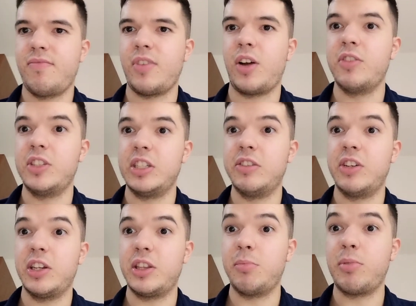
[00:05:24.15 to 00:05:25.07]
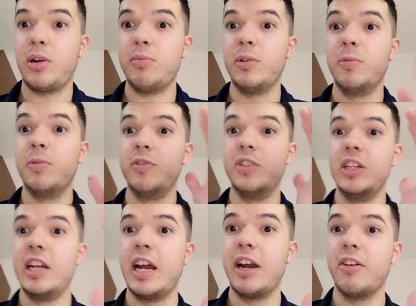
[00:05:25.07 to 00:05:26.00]
obviously you got the problem of
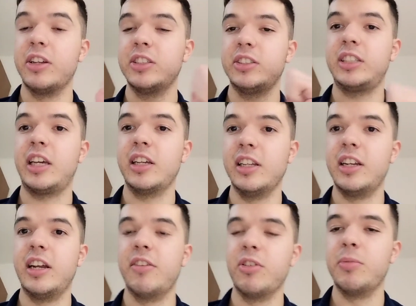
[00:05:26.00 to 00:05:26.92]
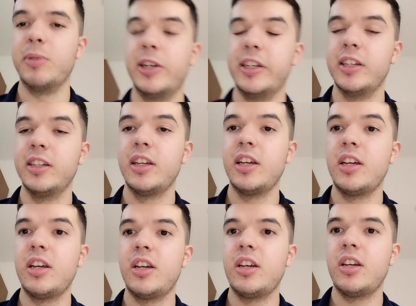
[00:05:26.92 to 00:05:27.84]
Daenerys killing everybody,
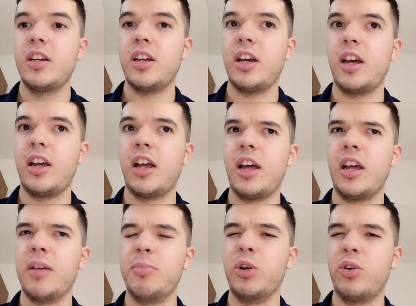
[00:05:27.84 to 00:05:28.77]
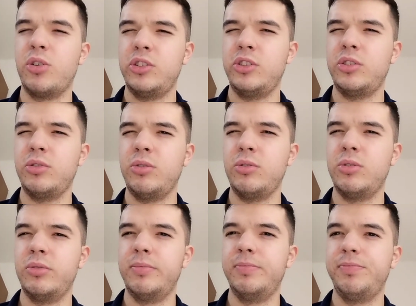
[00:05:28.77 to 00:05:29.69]
but also